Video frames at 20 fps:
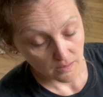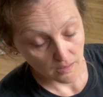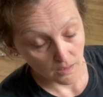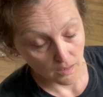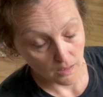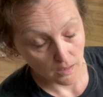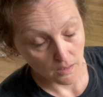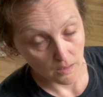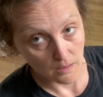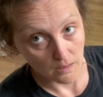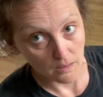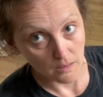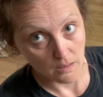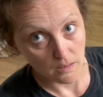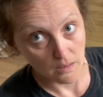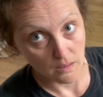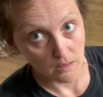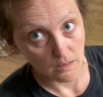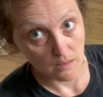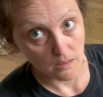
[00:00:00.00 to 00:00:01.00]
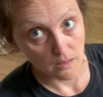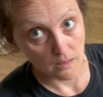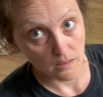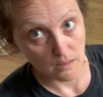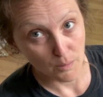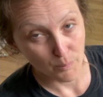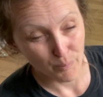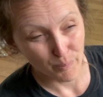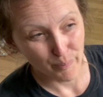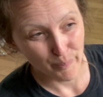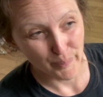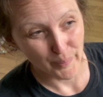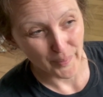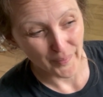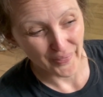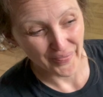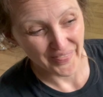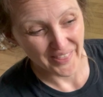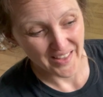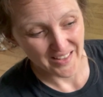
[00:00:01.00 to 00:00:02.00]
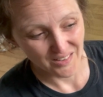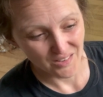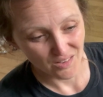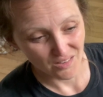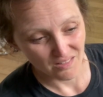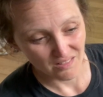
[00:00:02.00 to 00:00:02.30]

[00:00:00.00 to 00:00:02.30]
But then